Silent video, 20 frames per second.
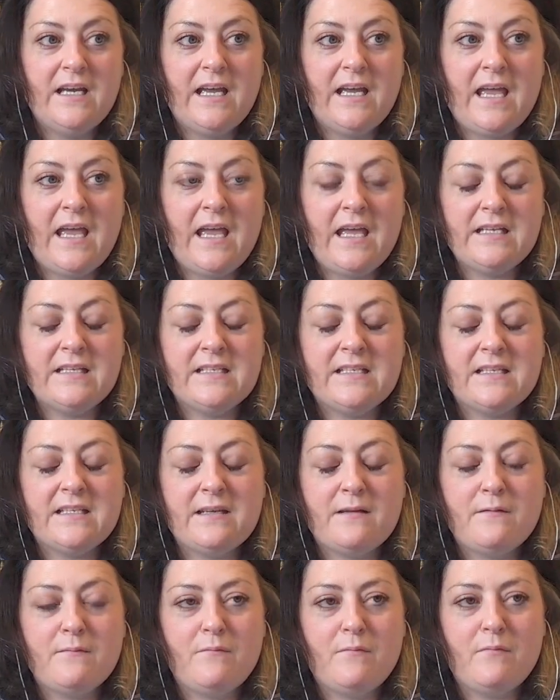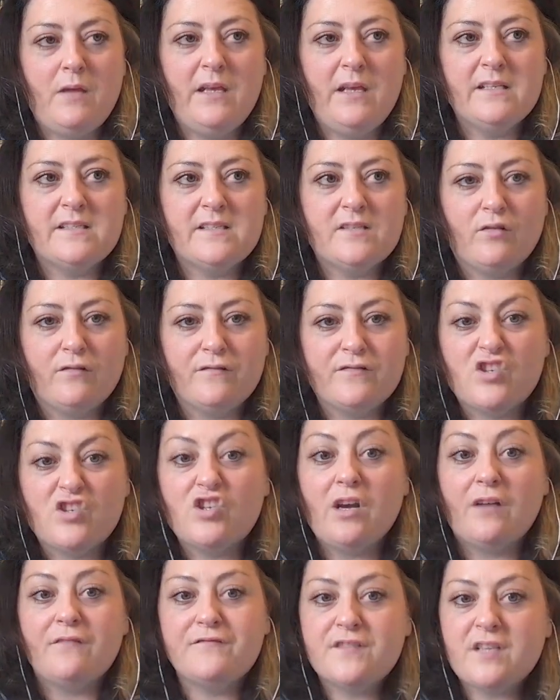it is sort of
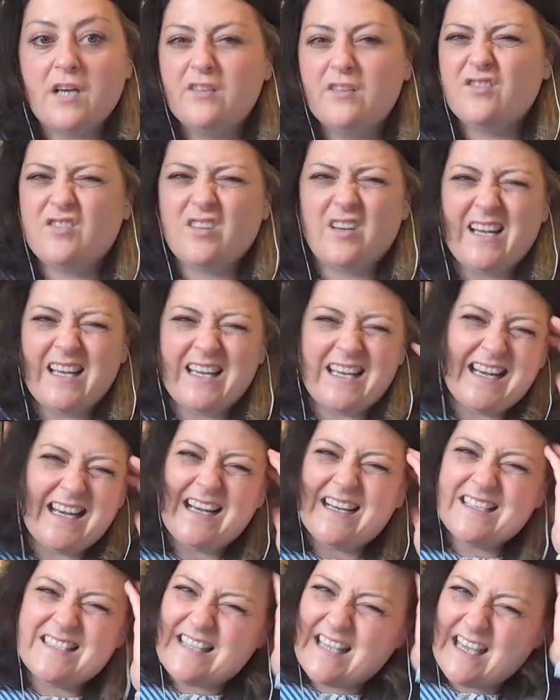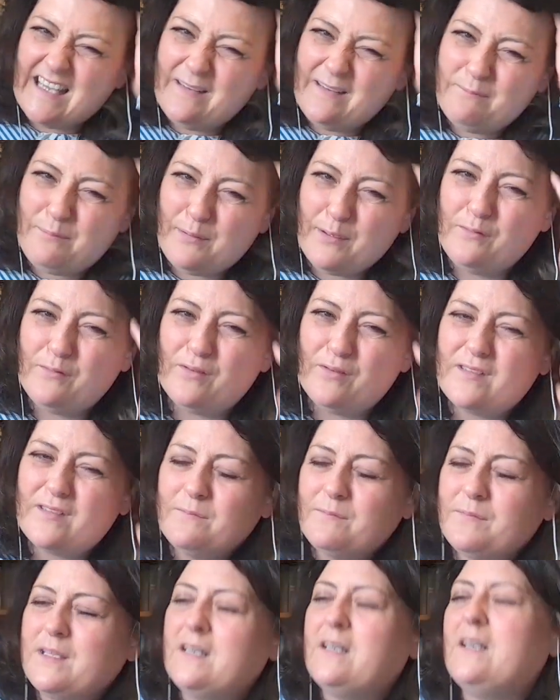shoved under like an ice skating boot or
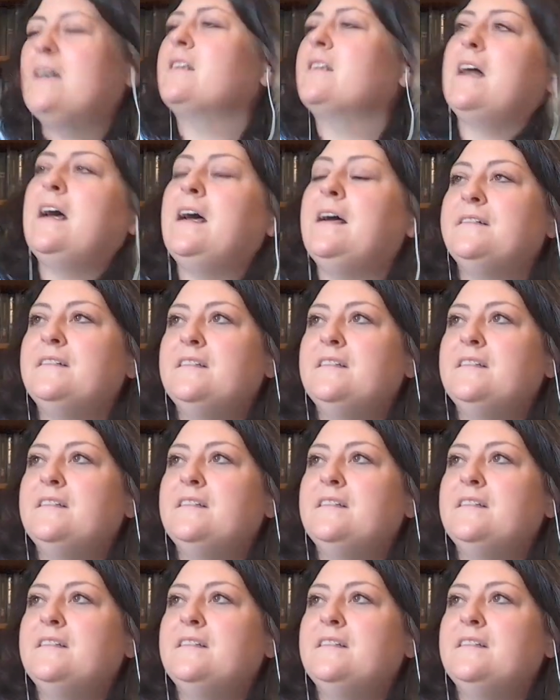something like that.